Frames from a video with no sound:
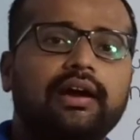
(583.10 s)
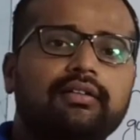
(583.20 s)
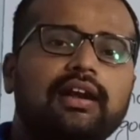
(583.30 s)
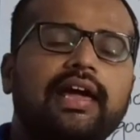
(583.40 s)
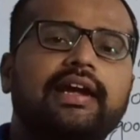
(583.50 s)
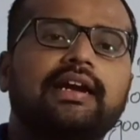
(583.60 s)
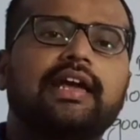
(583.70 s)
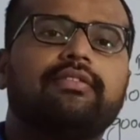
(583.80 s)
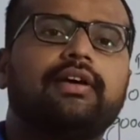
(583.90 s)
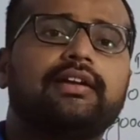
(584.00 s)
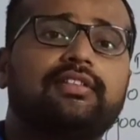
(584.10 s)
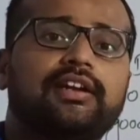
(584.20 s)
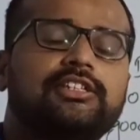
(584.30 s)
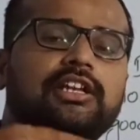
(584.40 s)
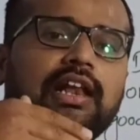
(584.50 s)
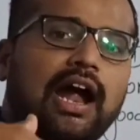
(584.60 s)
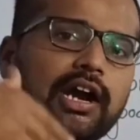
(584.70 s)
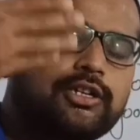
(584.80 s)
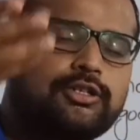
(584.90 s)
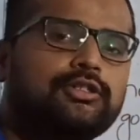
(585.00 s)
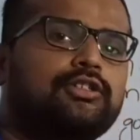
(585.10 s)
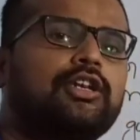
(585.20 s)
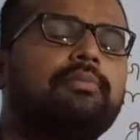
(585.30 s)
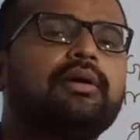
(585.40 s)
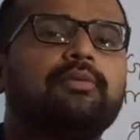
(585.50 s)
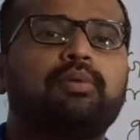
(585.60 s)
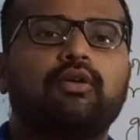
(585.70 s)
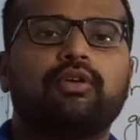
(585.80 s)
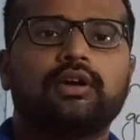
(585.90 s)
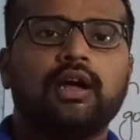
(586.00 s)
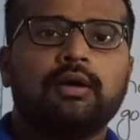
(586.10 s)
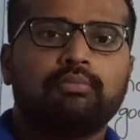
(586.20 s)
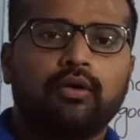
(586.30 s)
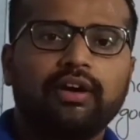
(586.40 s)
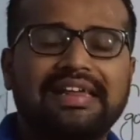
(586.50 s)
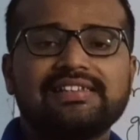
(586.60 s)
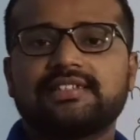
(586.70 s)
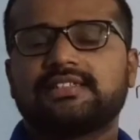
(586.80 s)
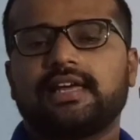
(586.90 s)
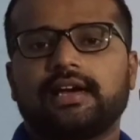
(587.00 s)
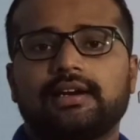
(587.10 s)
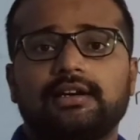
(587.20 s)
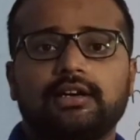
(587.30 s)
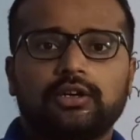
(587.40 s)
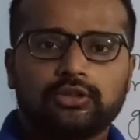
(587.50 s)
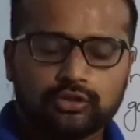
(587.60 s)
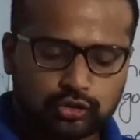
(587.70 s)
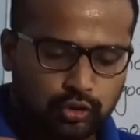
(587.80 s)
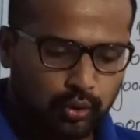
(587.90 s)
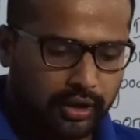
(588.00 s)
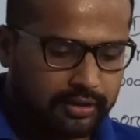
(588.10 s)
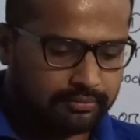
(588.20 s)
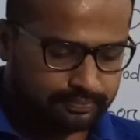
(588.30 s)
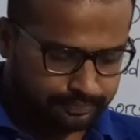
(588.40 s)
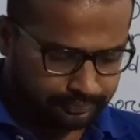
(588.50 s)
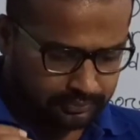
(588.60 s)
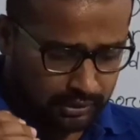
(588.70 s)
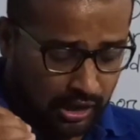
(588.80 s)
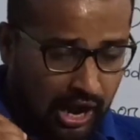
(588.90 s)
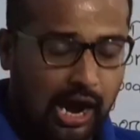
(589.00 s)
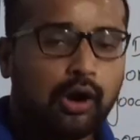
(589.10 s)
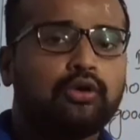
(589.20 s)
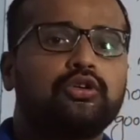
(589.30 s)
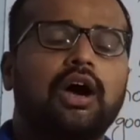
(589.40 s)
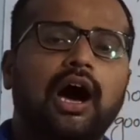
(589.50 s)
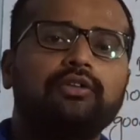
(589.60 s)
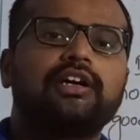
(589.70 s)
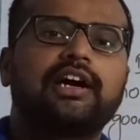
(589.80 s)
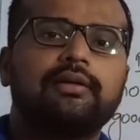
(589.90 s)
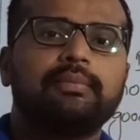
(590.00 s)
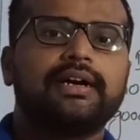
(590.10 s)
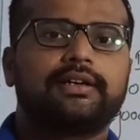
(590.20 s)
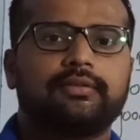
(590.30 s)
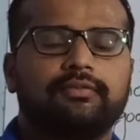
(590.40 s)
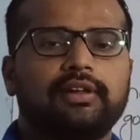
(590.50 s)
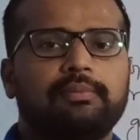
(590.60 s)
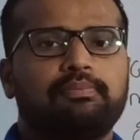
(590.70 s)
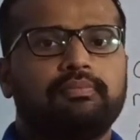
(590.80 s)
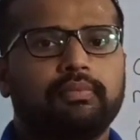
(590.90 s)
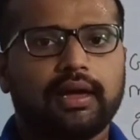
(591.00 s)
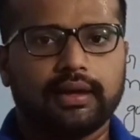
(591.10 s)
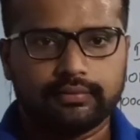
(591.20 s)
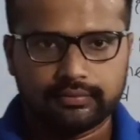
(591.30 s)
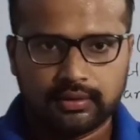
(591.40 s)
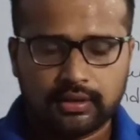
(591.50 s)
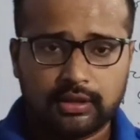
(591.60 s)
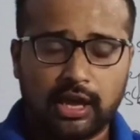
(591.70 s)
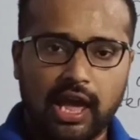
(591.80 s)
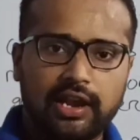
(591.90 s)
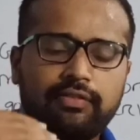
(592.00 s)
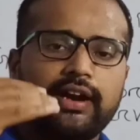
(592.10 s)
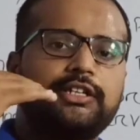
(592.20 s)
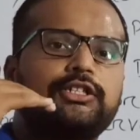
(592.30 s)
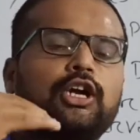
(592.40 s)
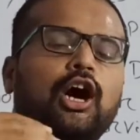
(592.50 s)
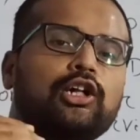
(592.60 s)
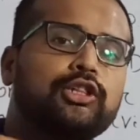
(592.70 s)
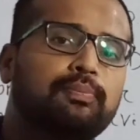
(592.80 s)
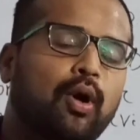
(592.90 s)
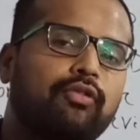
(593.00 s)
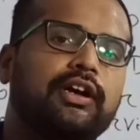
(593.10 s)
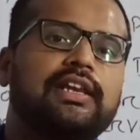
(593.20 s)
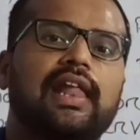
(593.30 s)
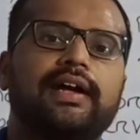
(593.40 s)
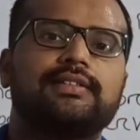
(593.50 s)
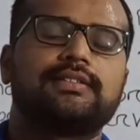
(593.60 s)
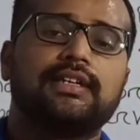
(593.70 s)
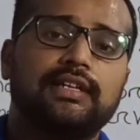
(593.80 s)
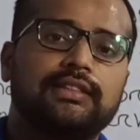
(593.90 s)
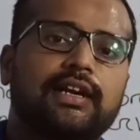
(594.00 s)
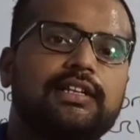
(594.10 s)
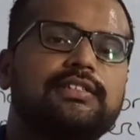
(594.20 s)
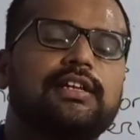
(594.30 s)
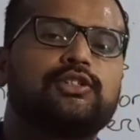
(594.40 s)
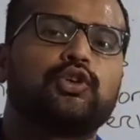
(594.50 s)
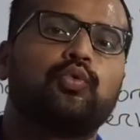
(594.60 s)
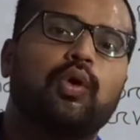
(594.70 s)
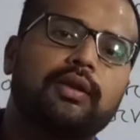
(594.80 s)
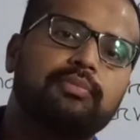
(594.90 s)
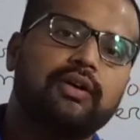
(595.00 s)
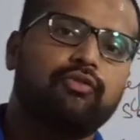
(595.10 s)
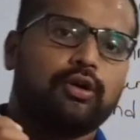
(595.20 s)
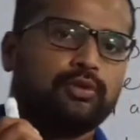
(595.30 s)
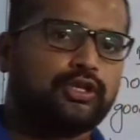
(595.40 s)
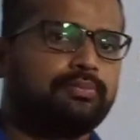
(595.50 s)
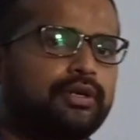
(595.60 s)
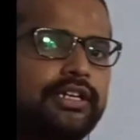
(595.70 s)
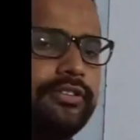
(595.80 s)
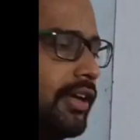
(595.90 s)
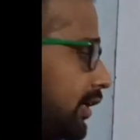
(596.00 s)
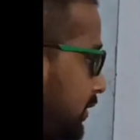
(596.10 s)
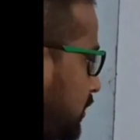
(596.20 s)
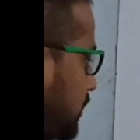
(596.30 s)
Country like India where there is a large number of poverty is there. So how the government will elevate all the poverty lines, that is also one of the foremost important things.